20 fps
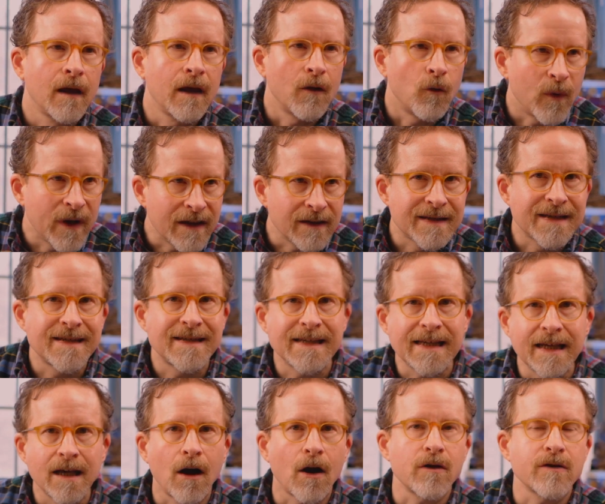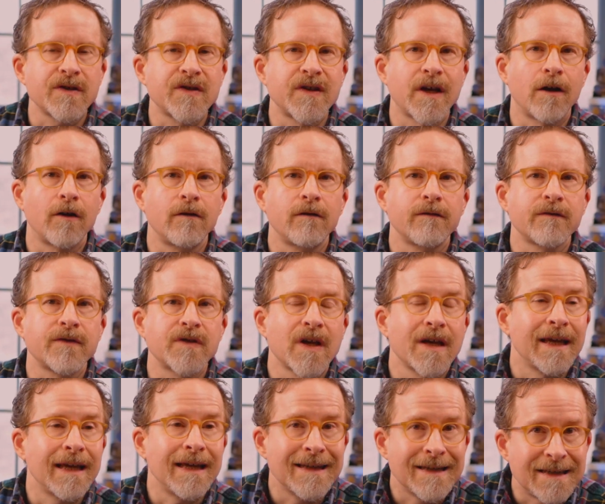We see ourselves
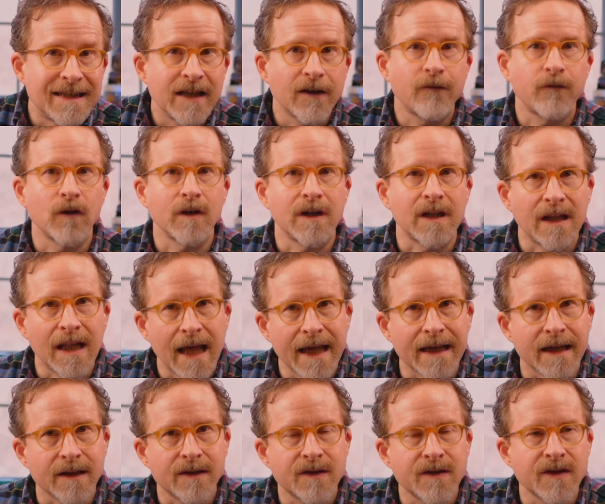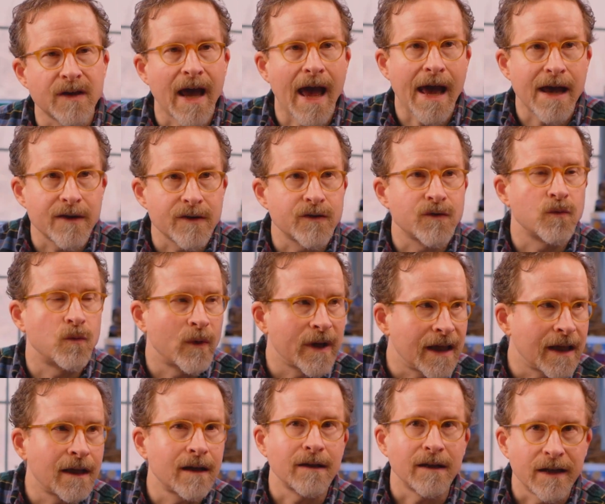in different lights as
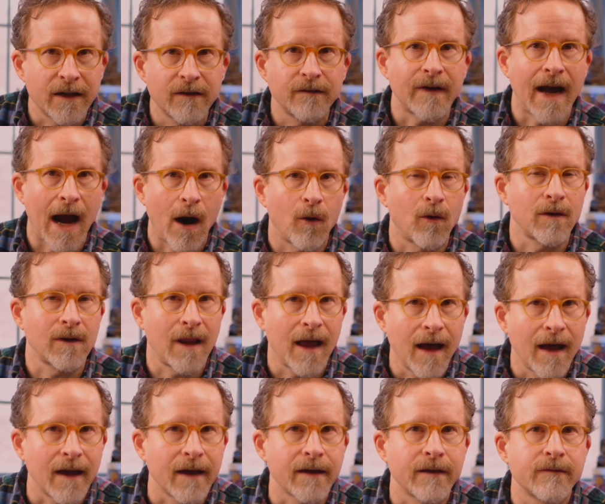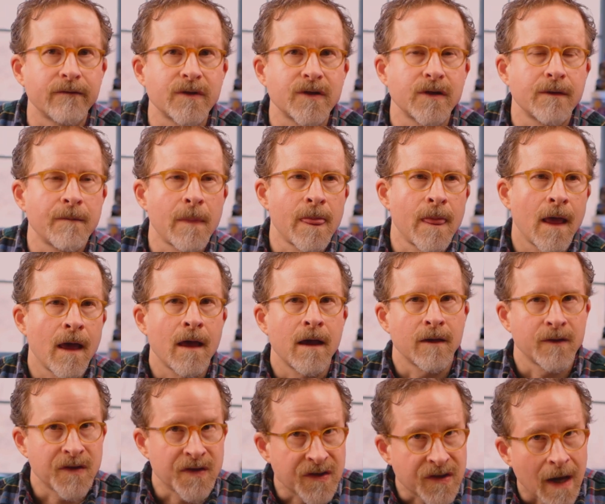we live our lives.
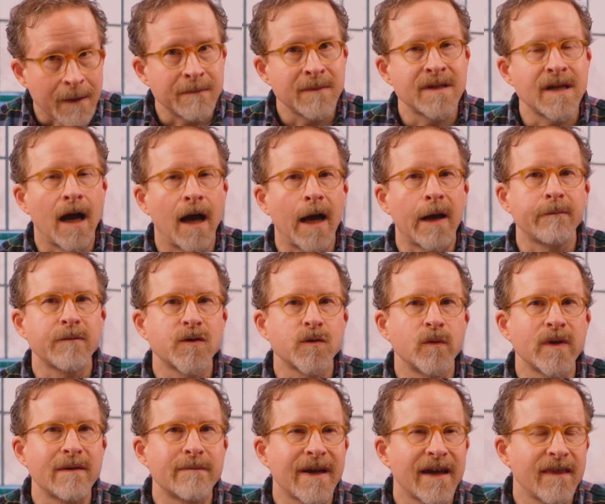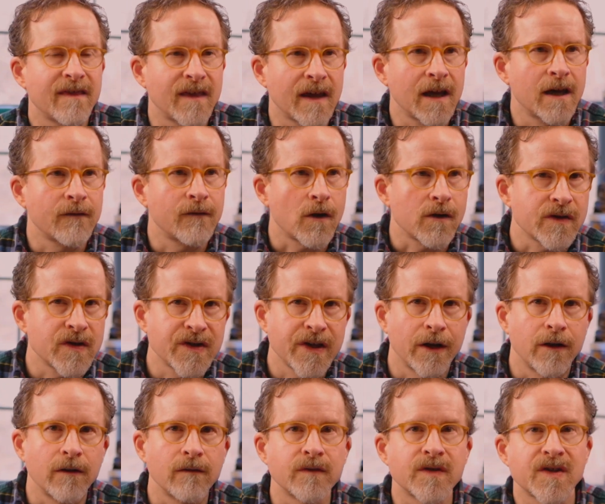Sometimes we may think of
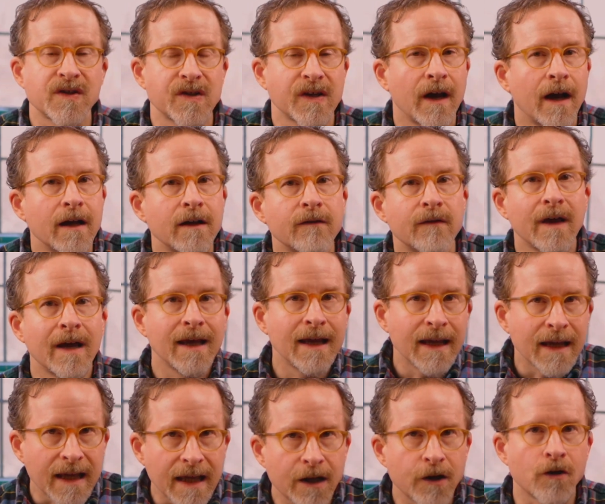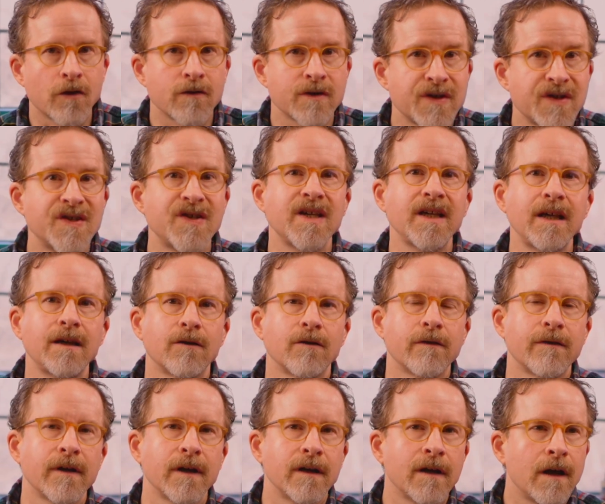ourselves as a kind of inner seer
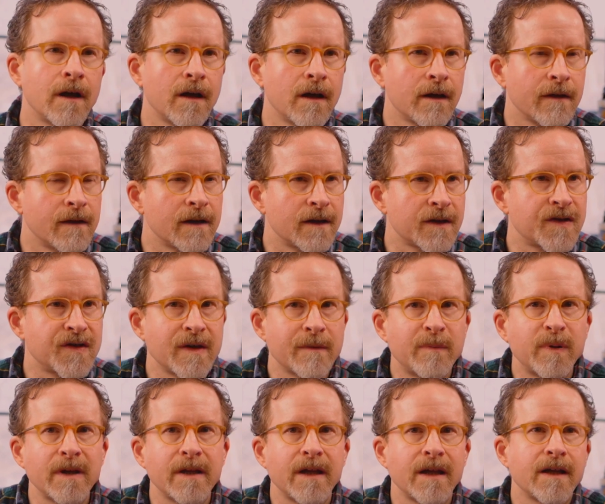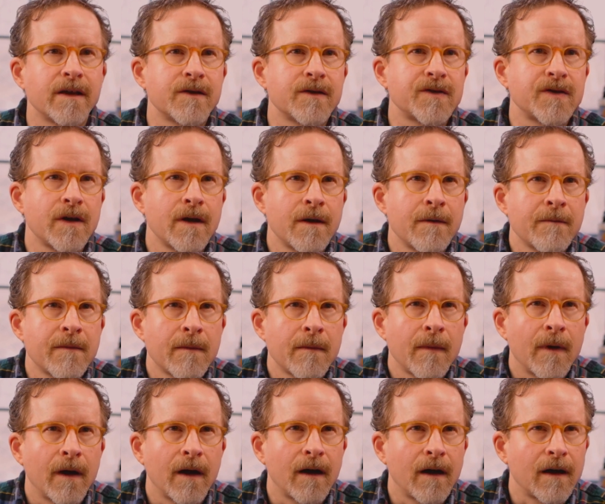that, that simply is
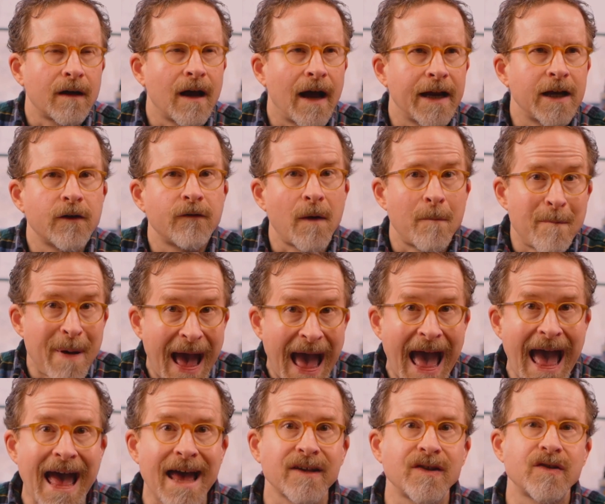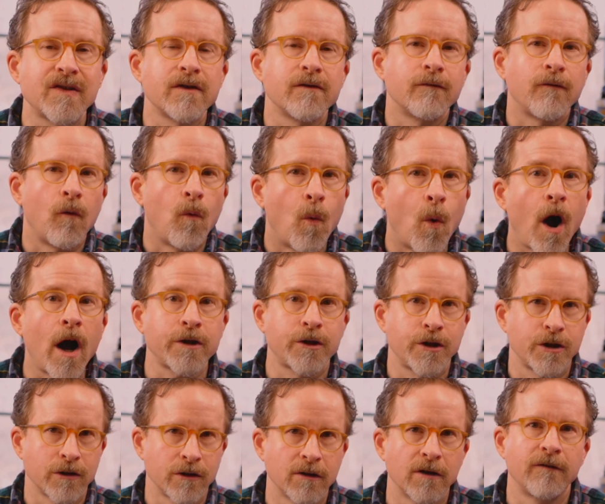a kind of a passive
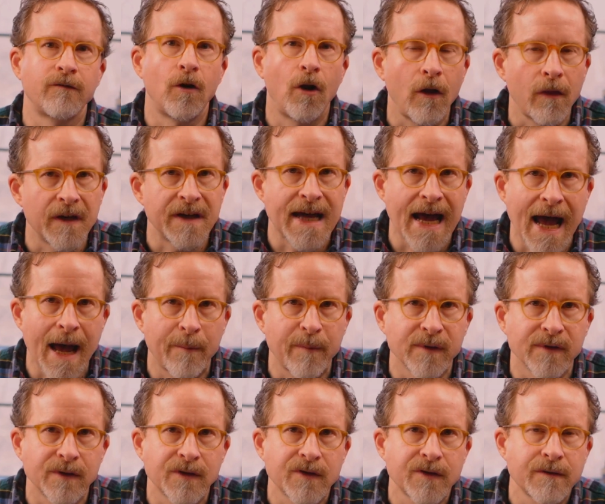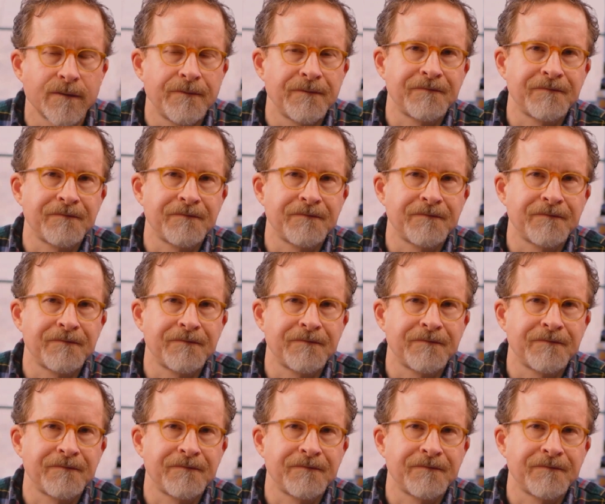watcher of all that happens.